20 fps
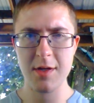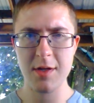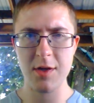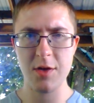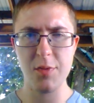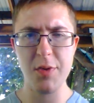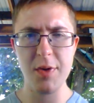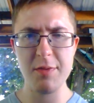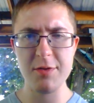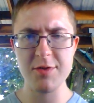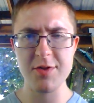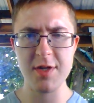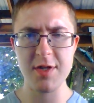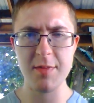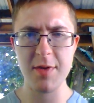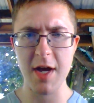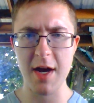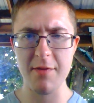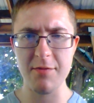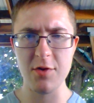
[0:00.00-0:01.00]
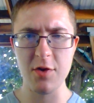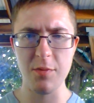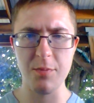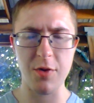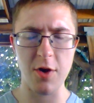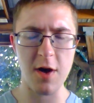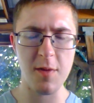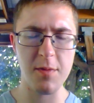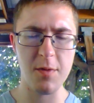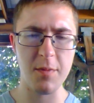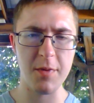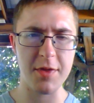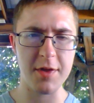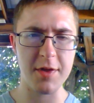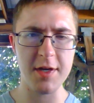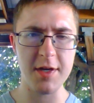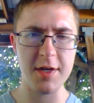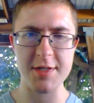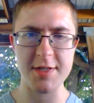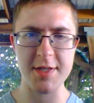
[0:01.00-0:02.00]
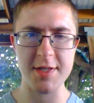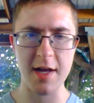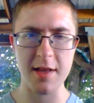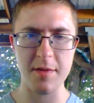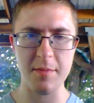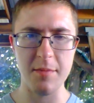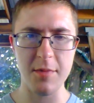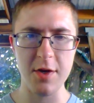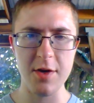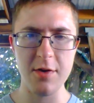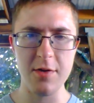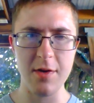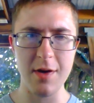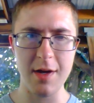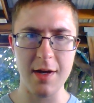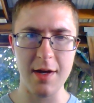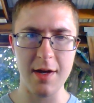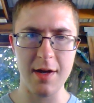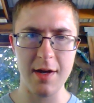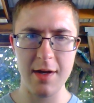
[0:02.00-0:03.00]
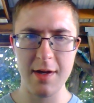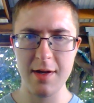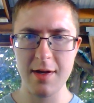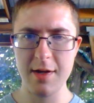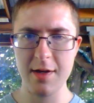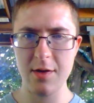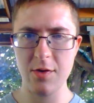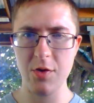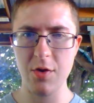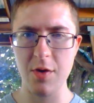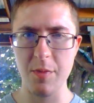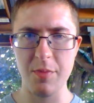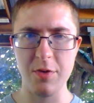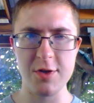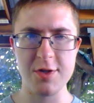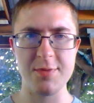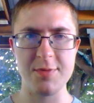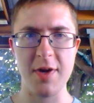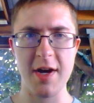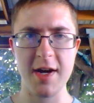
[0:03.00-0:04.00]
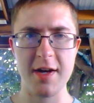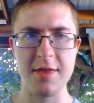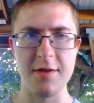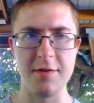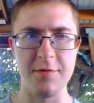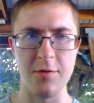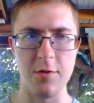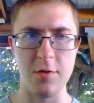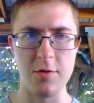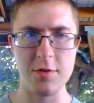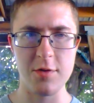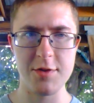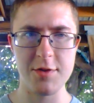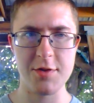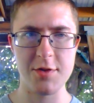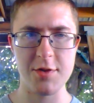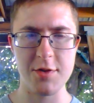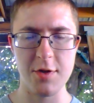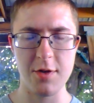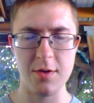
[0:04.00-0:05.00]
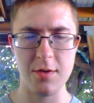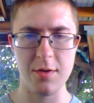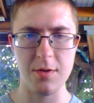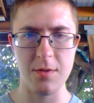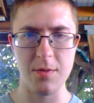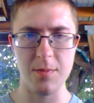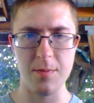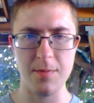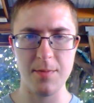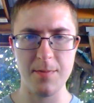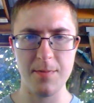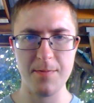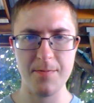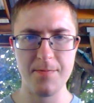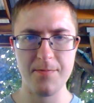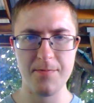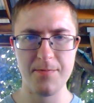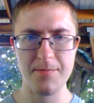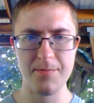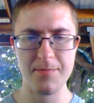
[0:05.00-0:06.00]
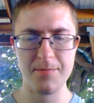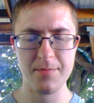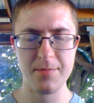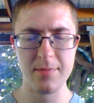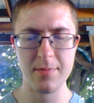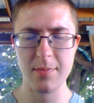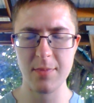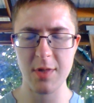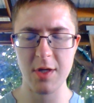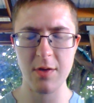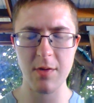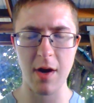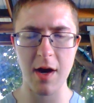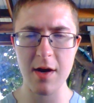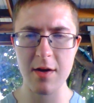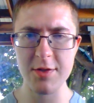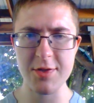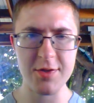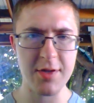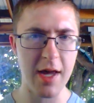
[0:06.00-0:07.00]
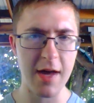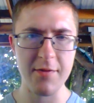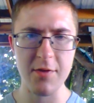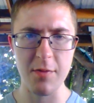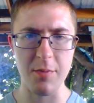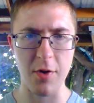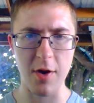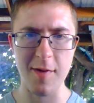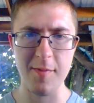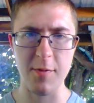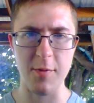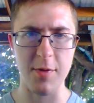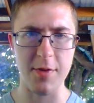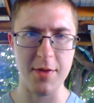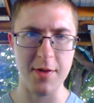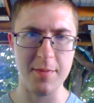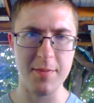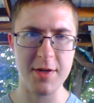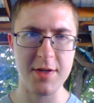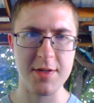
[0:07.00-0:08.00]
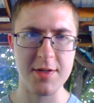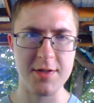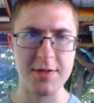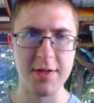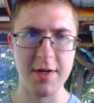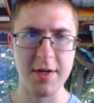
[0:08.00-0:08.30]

you people seem to have no problem with the Ysalamiri, who can push back the Force. So, you know, I honestly have no problem with it because